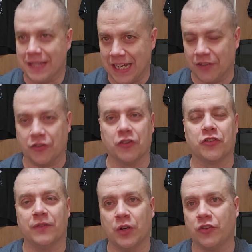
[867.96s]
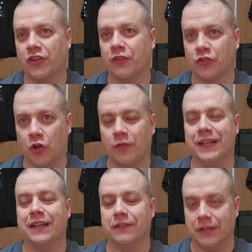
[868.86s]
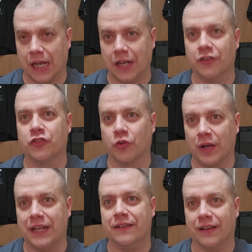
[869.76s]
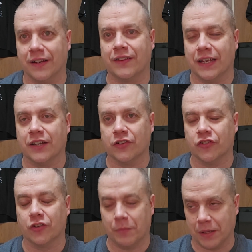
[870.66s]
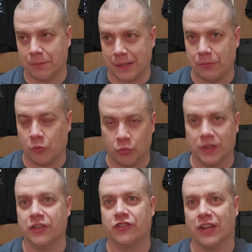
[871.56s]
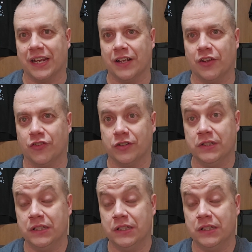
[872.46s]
It's also very self-serving and not as great, I think, as some of the people really say it is.